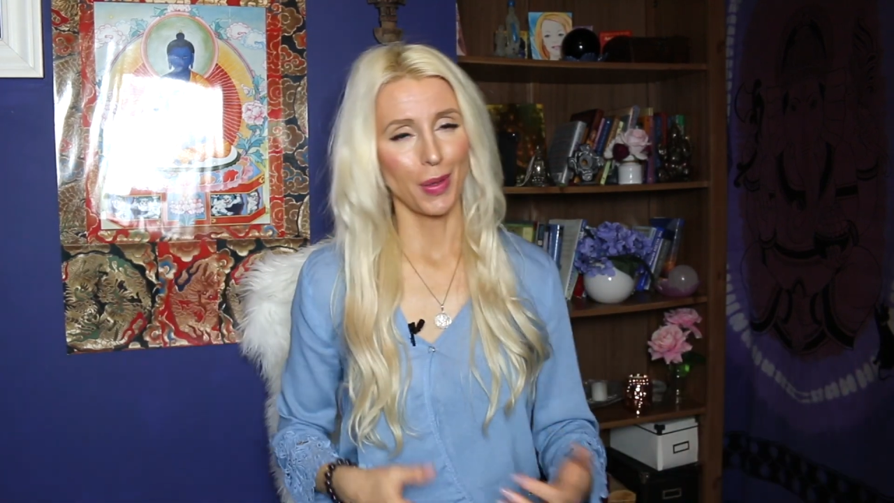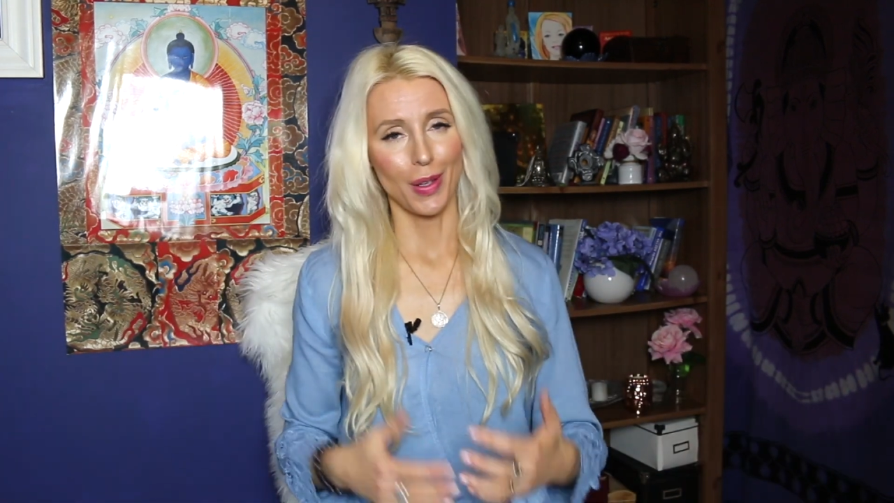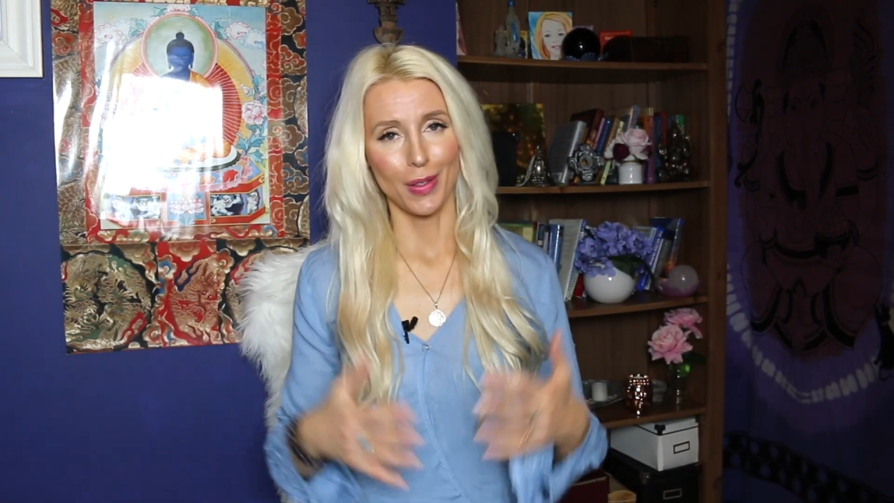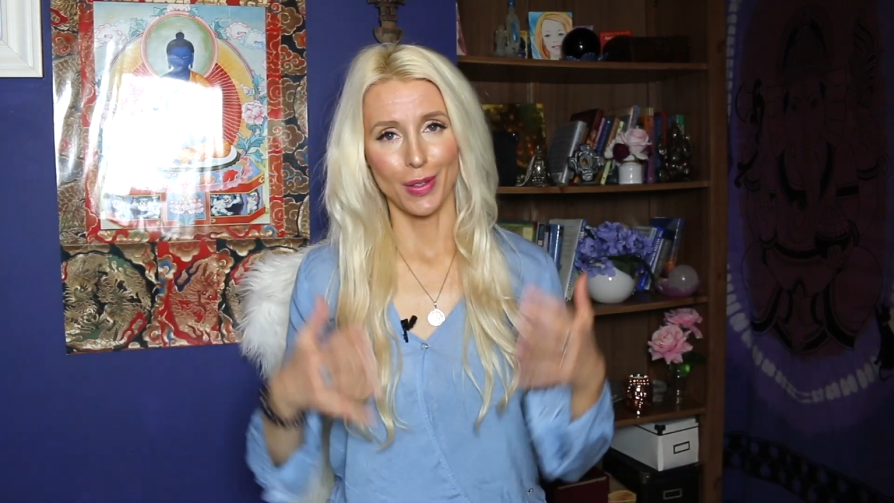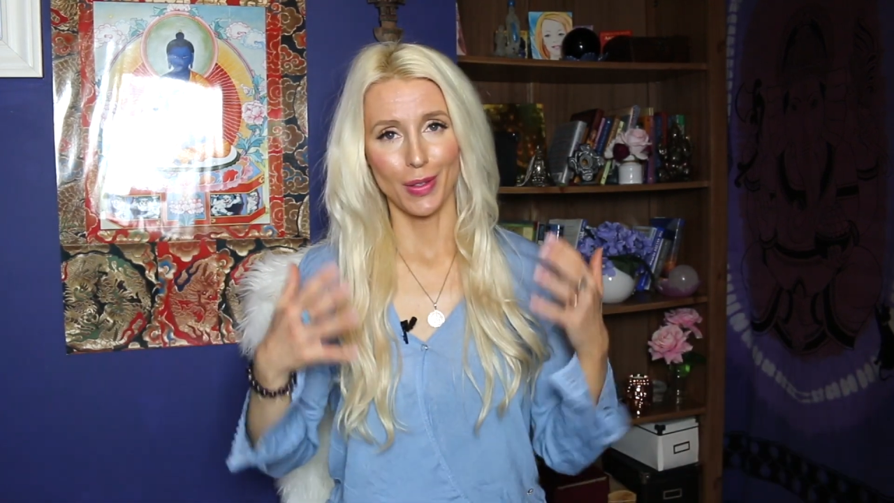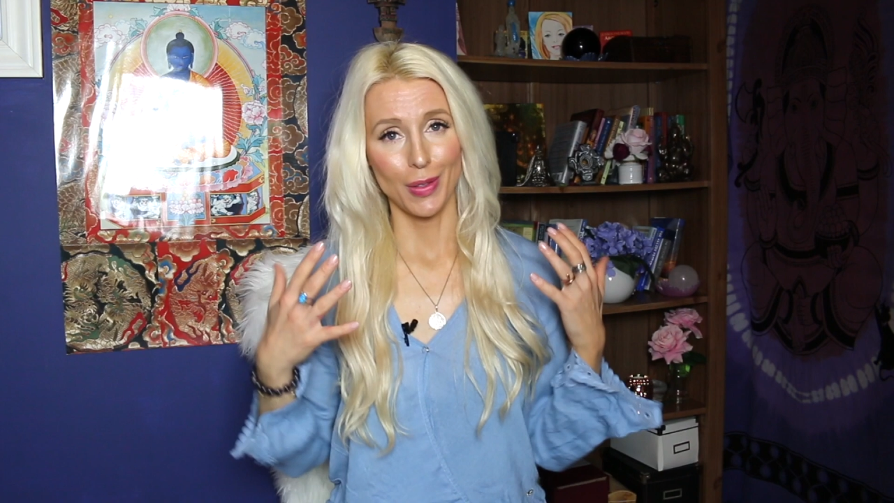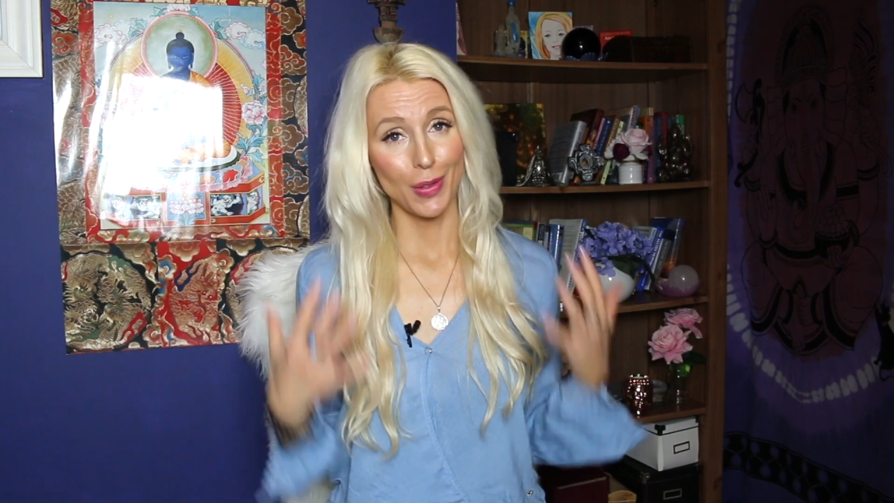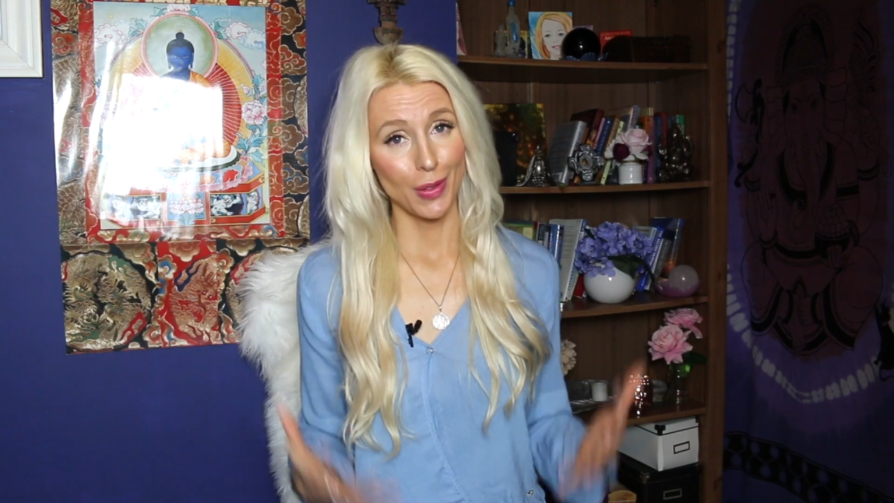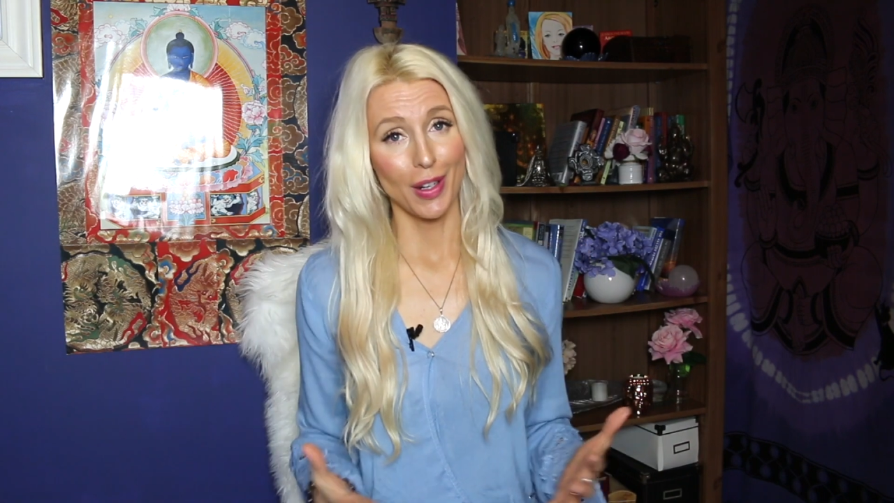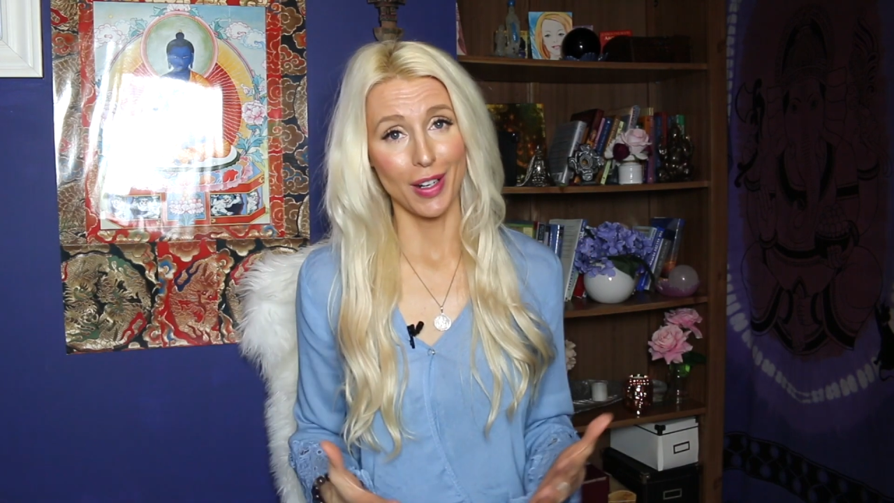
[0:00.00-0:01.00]
but
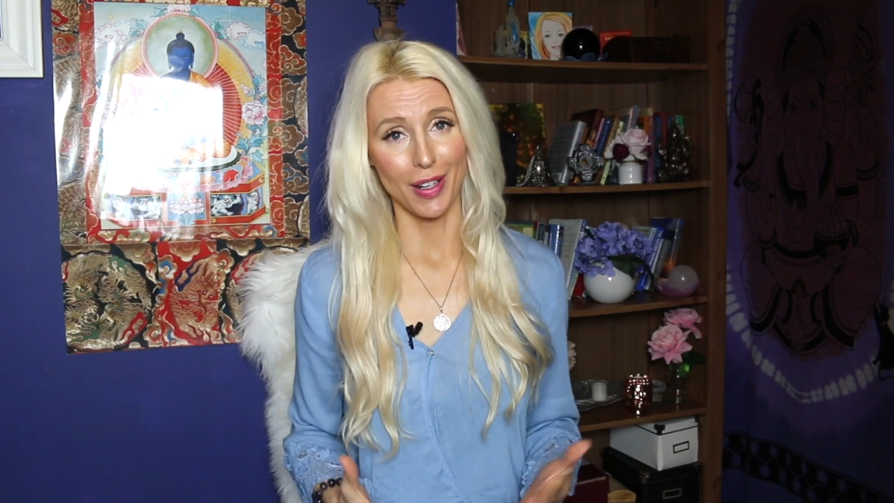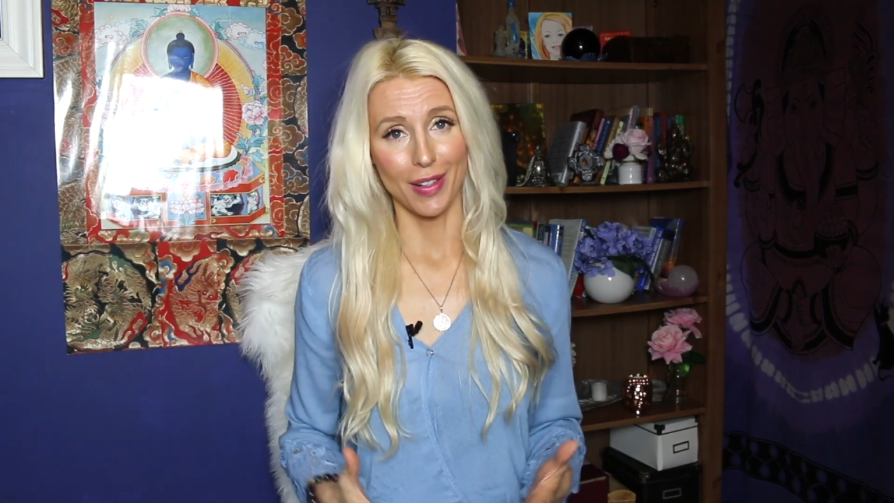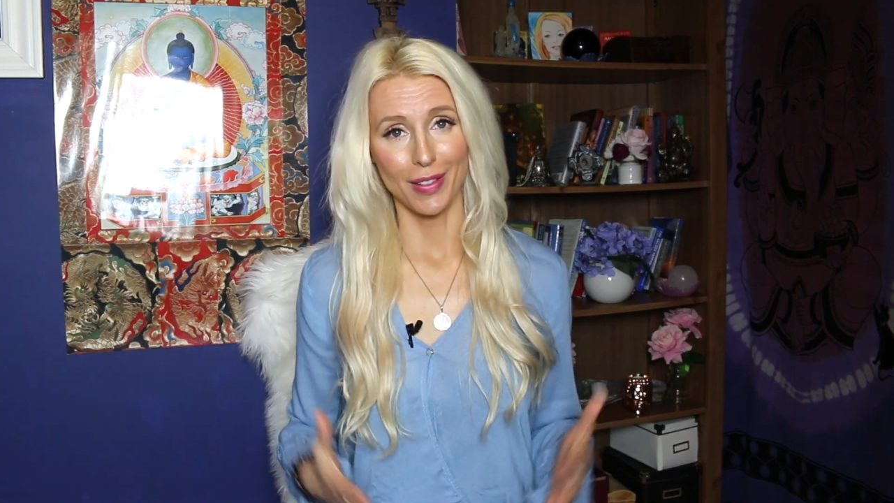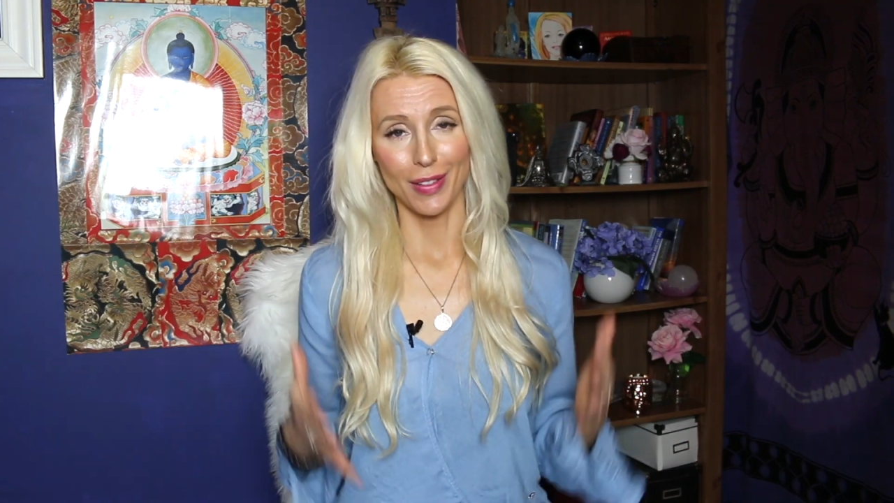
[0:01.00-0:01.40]
you are,